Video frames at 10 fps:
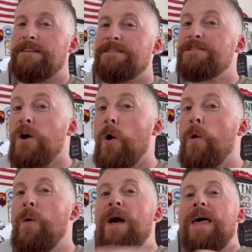
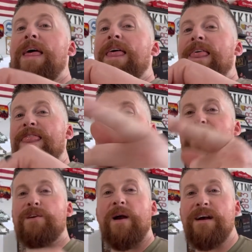So, there
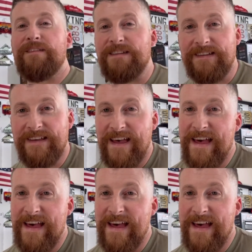you have it.